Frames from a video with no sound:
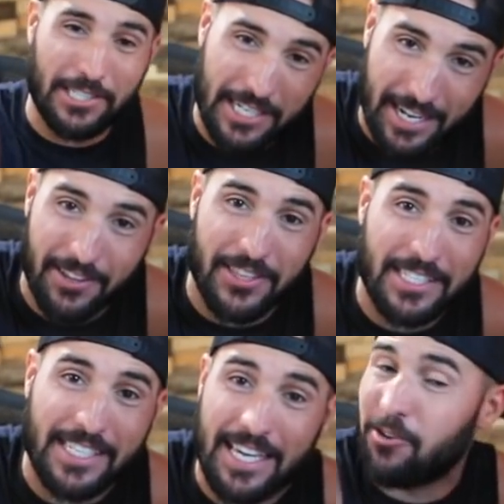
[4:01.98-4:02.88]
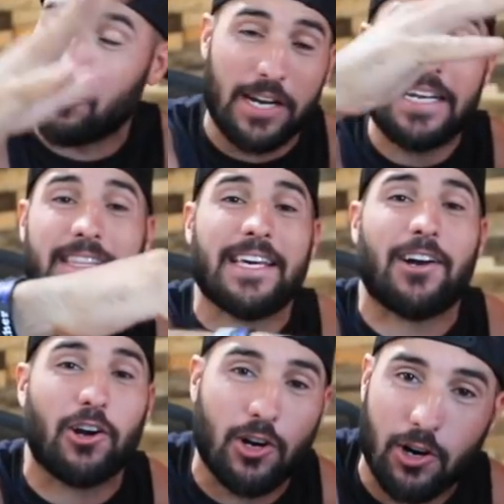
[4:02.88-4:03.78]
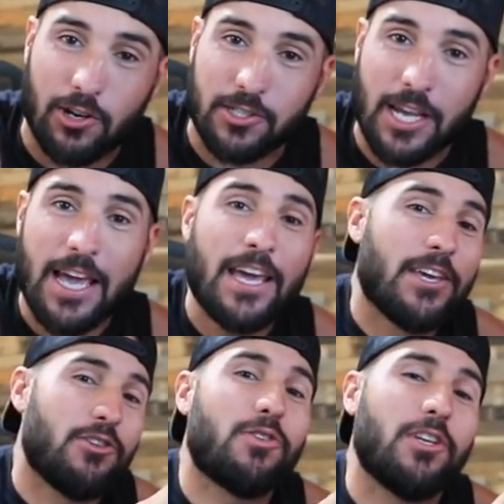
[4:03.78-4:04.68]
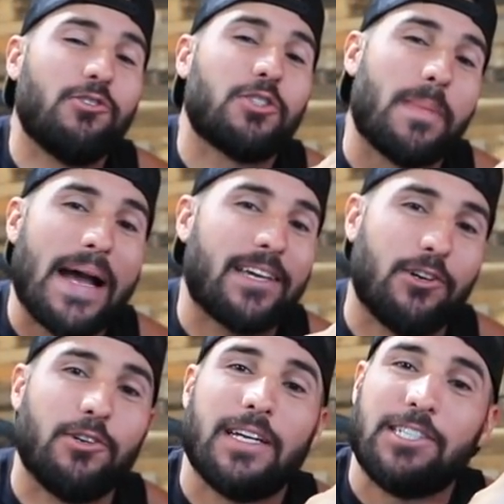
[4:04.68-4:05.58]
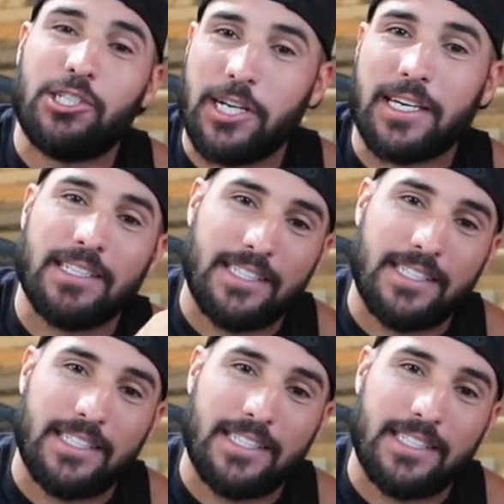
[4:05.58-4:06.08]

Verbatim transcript: to check out this kit or anything on Carl's, you can use my code jiggin